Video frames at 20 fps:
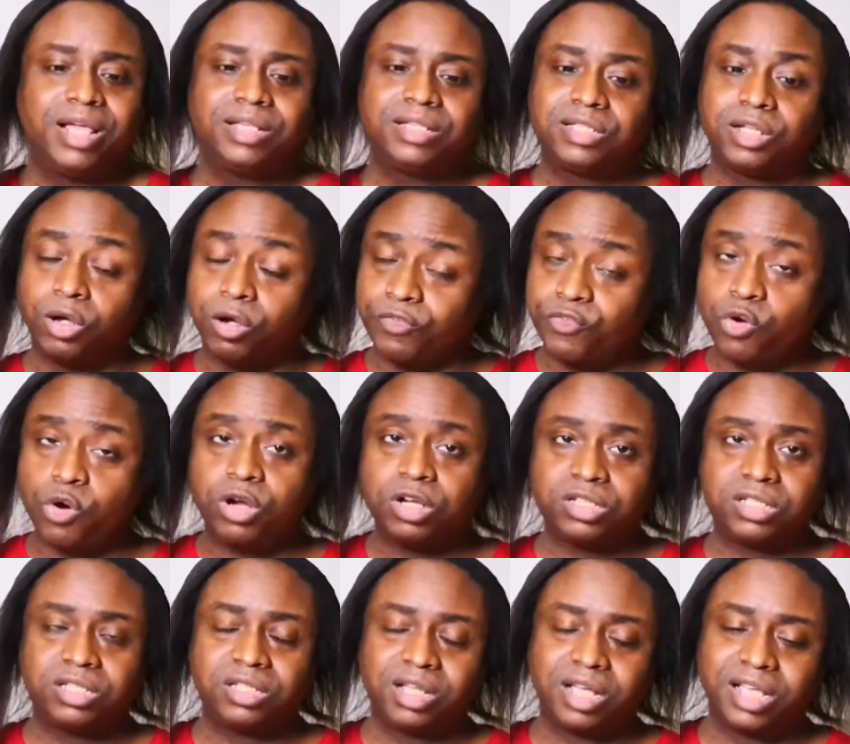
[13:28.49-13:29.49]
So, of
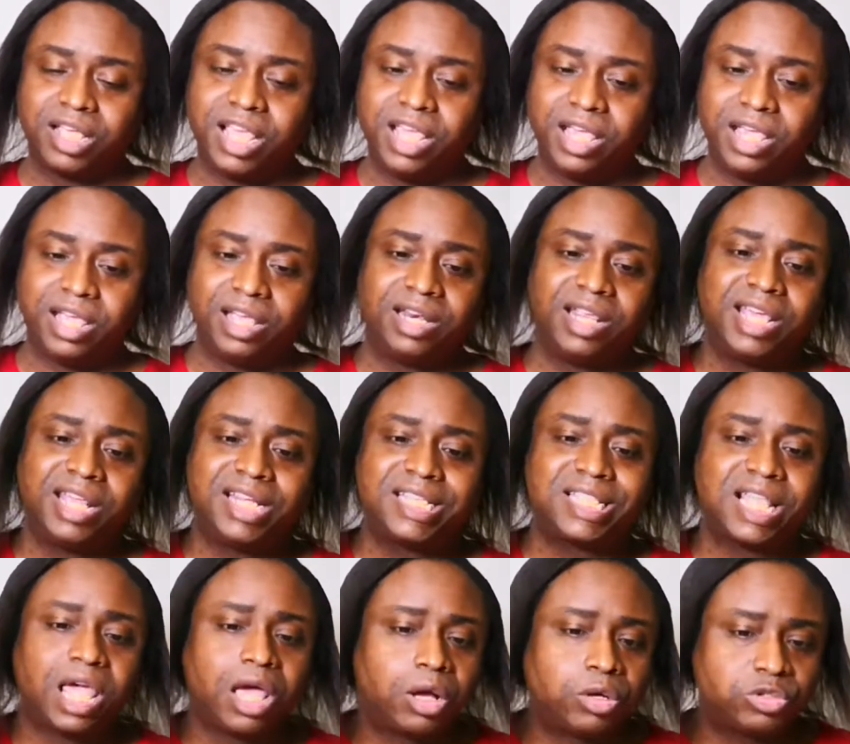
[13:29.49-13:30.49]
course, again, it
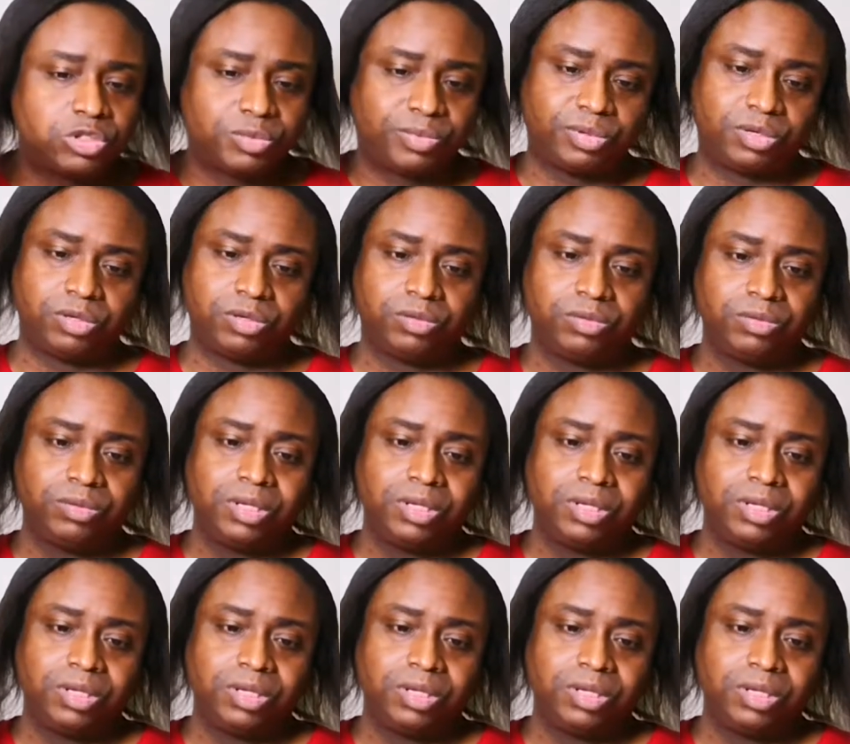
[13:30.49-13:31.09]
is eligible.